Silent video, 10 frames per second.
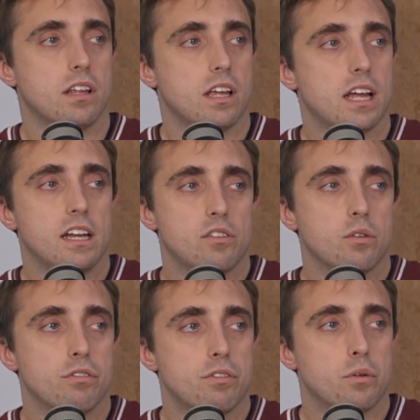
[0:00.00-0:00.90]
any
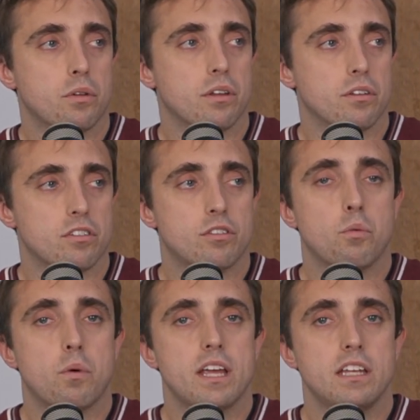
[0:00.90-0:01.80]
sort of foot orthosis? The
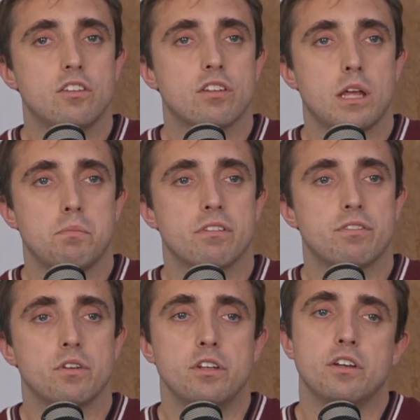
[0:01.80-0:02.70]
way you tape your
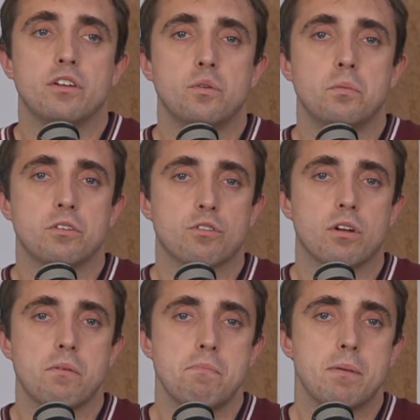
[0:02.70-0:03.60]
foot, you could almost
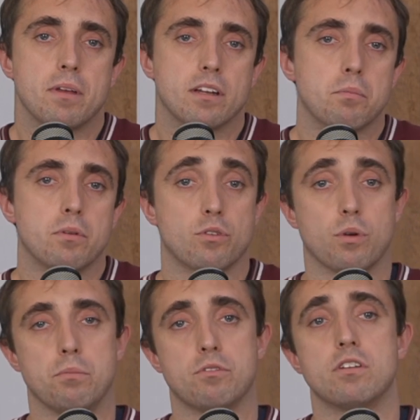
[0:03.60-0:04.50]
try and mimic the
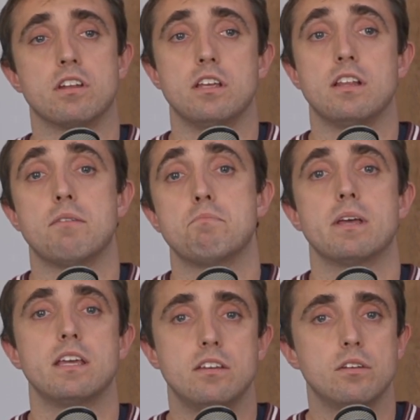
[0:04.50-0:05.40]
prescription that you then
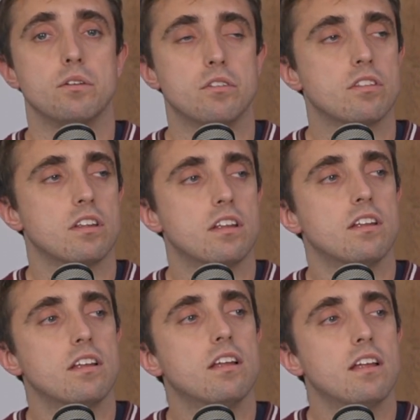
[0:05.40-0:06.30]
may use
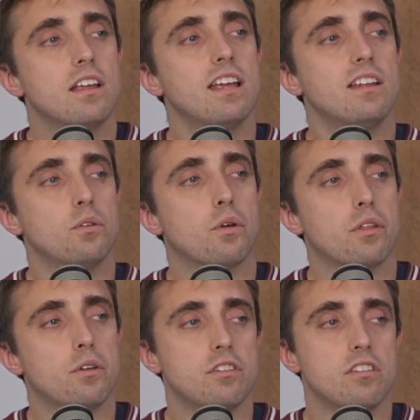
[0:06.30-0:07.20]
in the
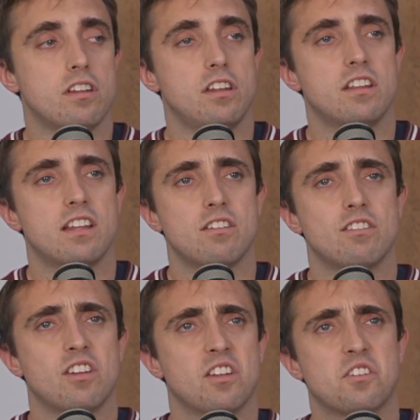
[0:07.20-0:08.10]
orthosis, and you can then
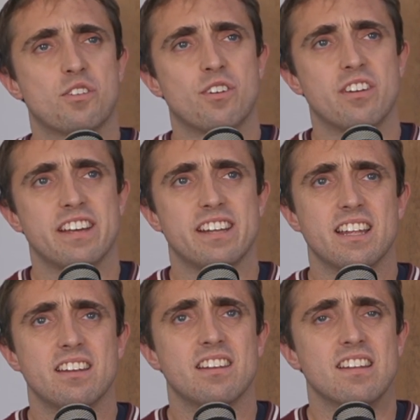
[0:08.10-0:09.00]
try and
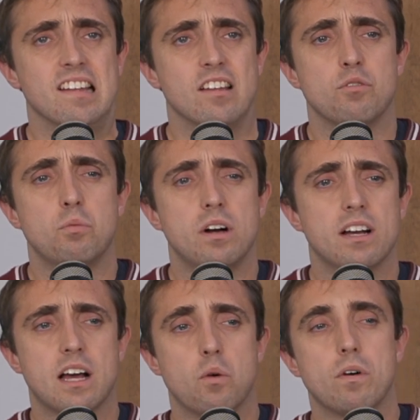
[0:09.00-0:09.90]
then work
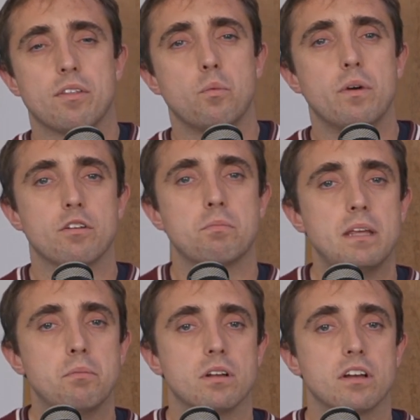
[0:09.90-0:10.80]
out which
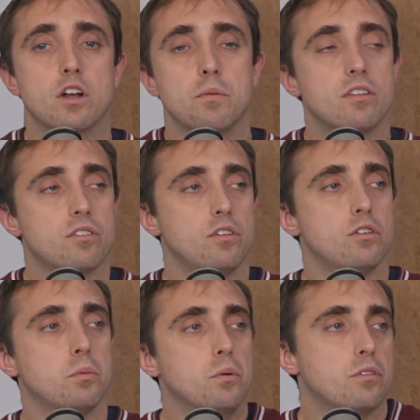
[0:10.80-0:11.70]
people are going to be
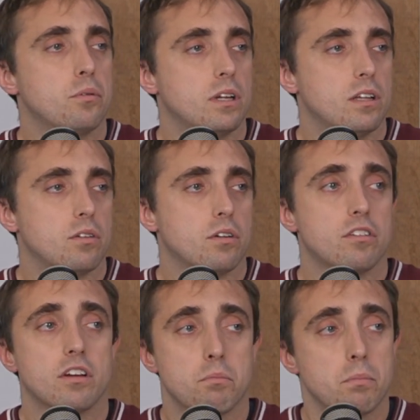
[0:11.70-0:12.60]
suitable to an insult.
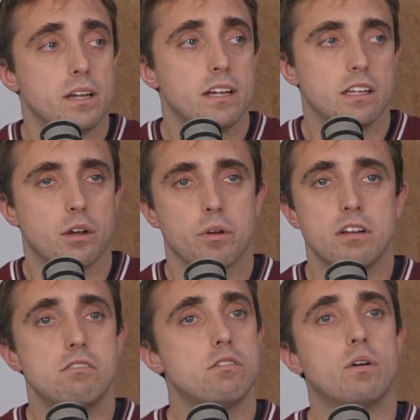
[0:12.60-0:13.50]
Because I completely agree,
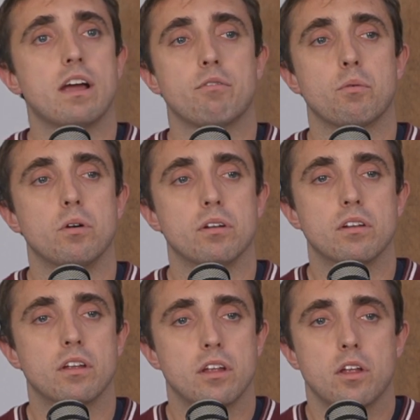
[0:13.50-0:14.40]
not everyone
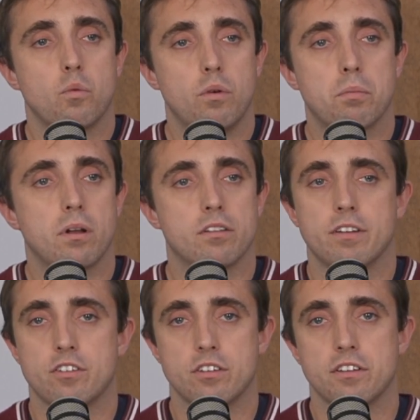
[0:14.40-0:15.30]
with plantar
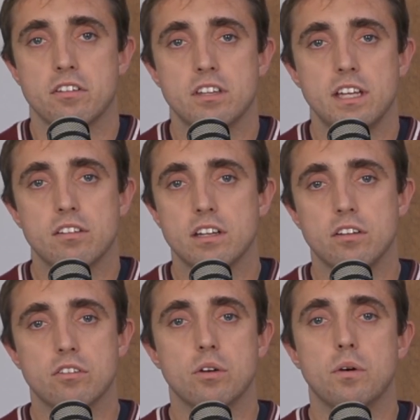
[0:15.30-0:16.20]
fasciitis needs an
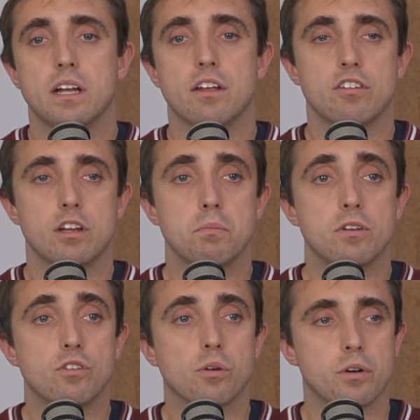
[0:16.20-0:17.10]
insult, and actually the
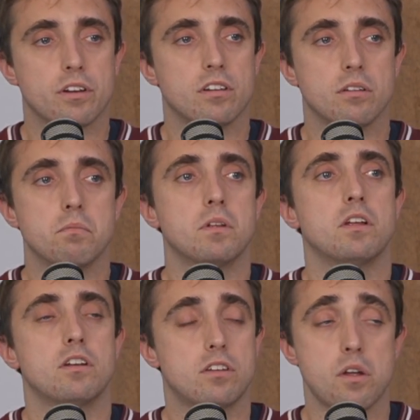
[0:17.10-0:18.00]
majority of them
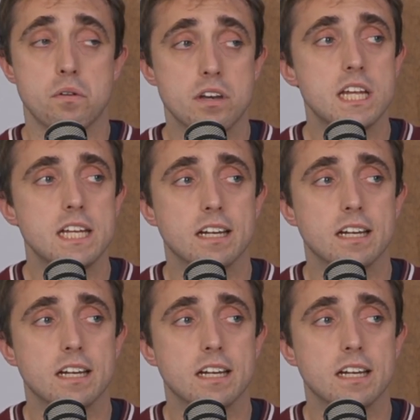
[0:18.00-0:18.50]
don't need